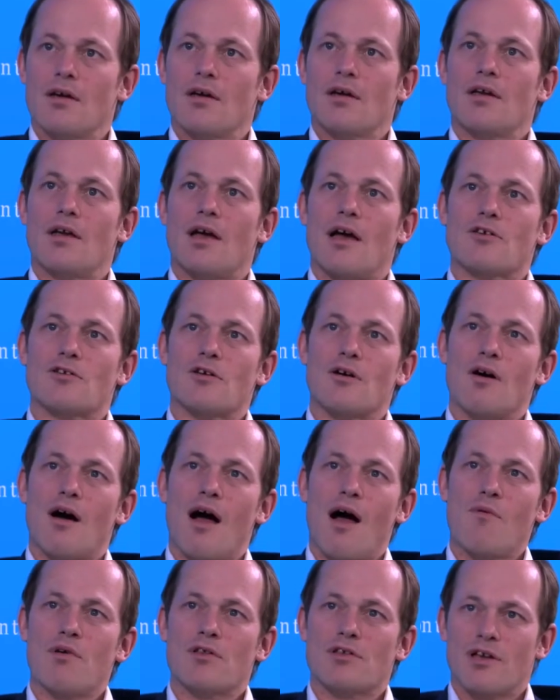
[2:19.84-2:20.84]
Yeah, so I
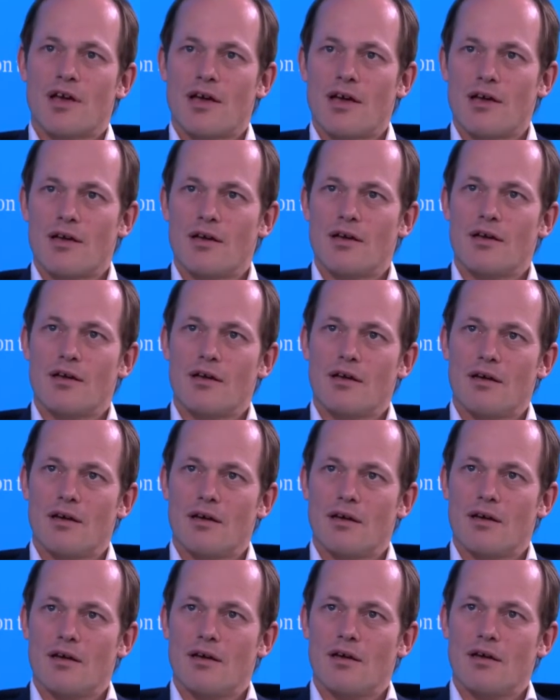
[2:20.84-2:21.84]
would say
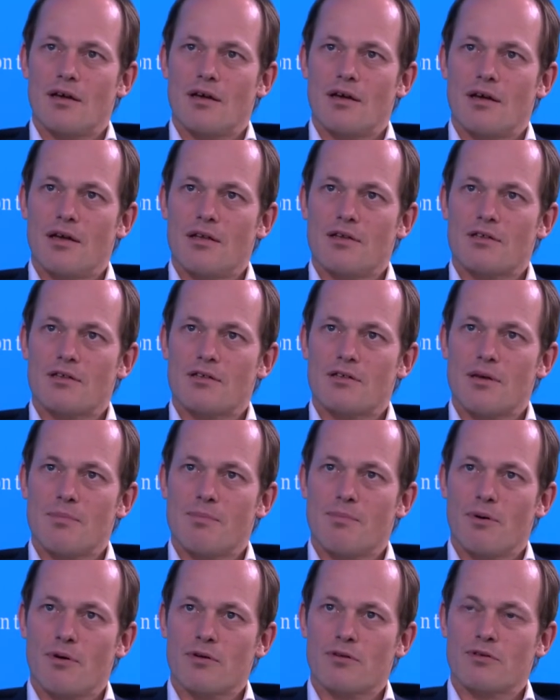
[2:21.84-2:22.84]
it's
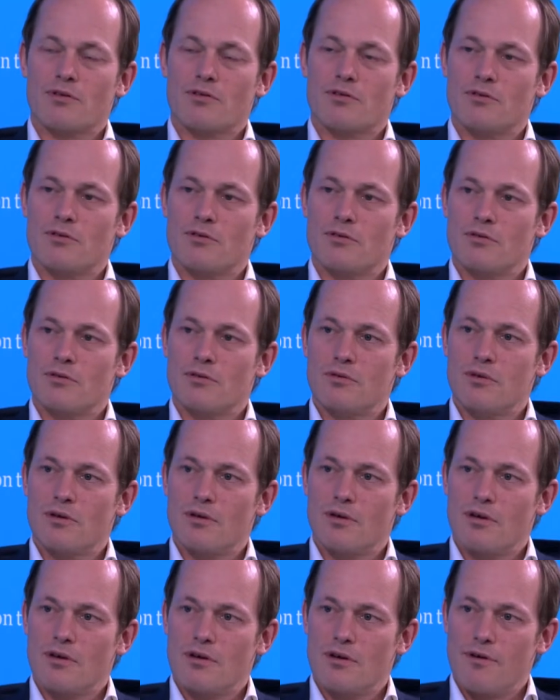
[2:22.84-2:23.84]
important to
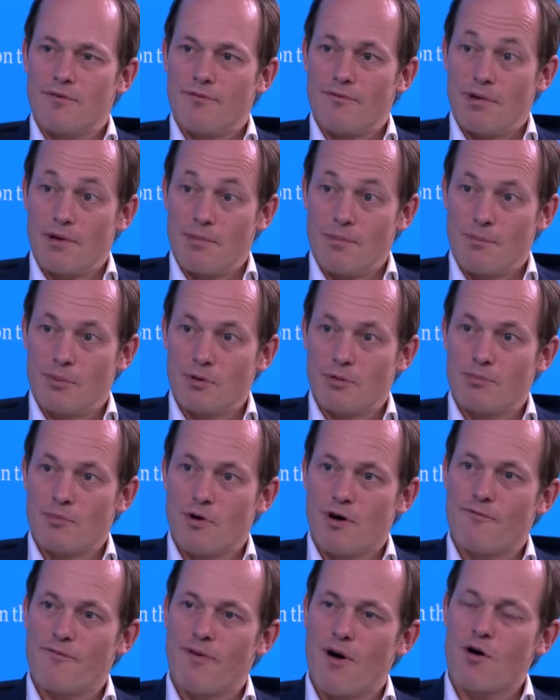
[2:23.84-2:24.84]
put
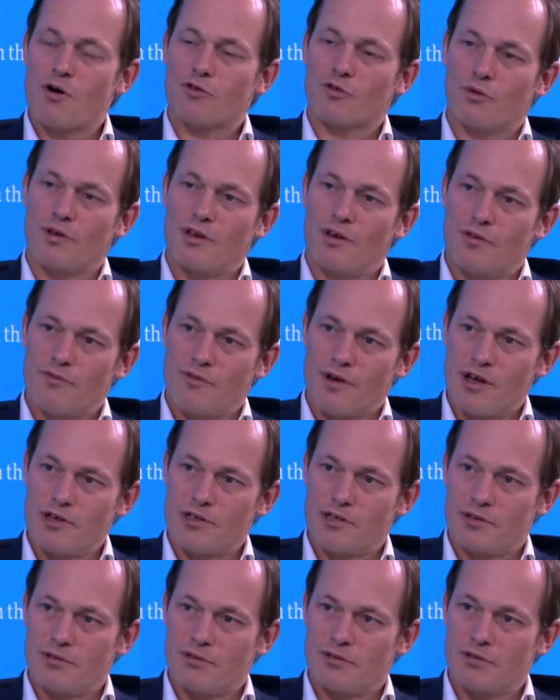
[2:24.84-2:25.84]
more focus on
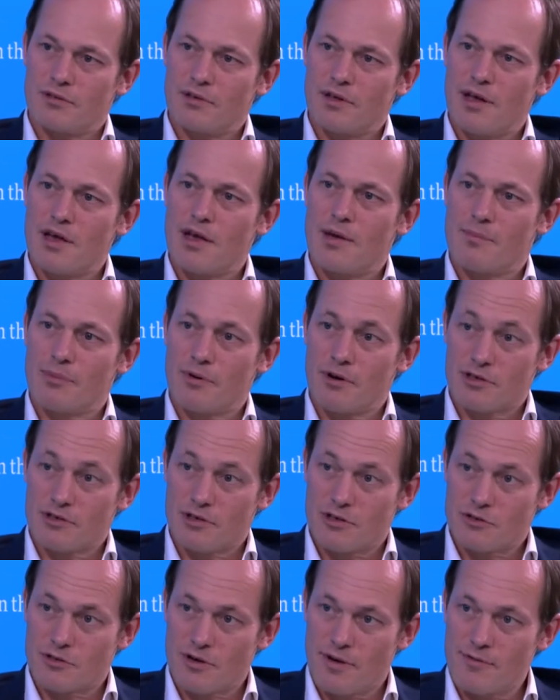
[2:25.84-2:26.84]
innovation uh, in products
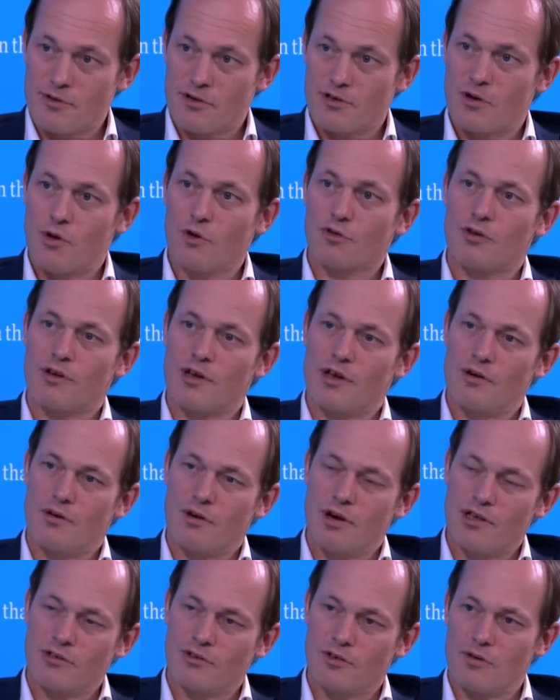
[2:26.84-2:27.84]
and services and also in your
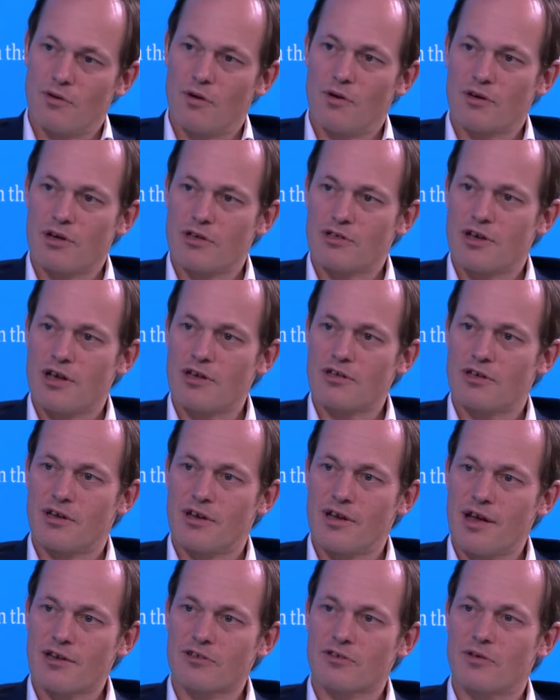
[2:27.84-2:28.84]
internal organization and
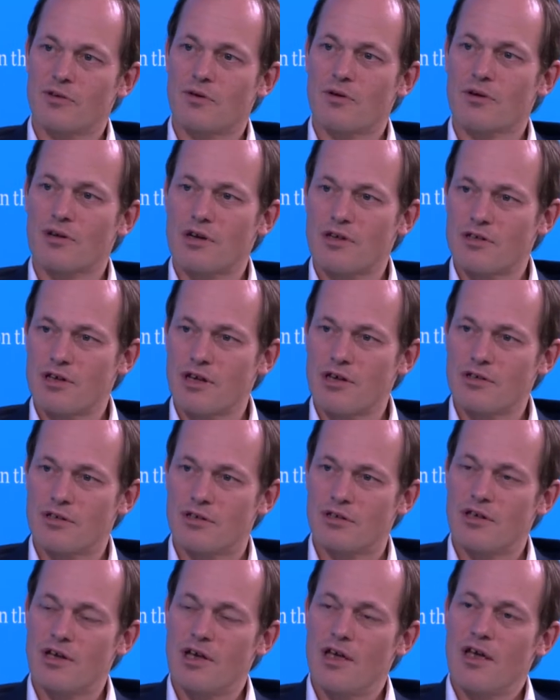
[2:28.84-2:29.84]
external organization.
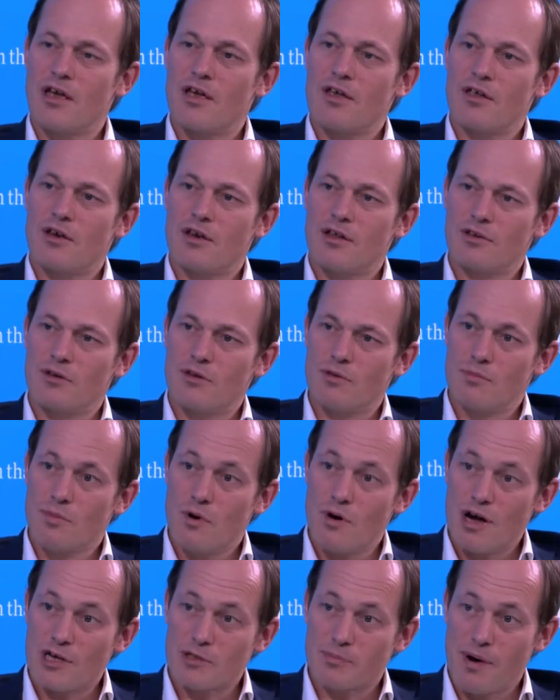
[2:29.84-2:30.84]
You need to do
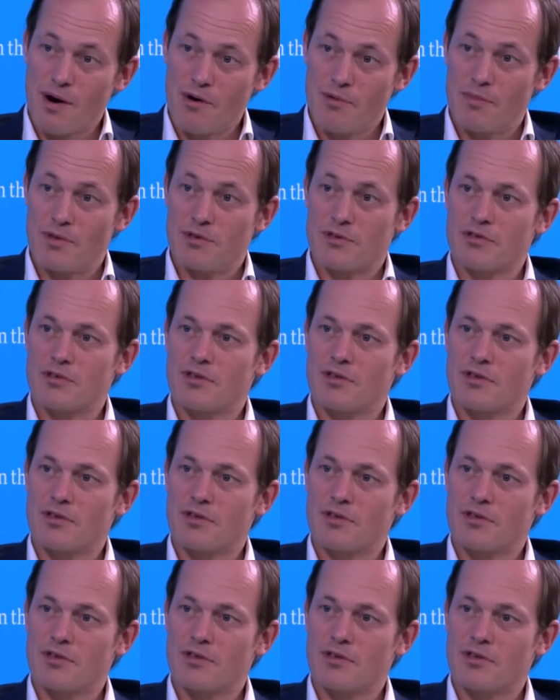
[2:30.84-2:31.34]
more experiments.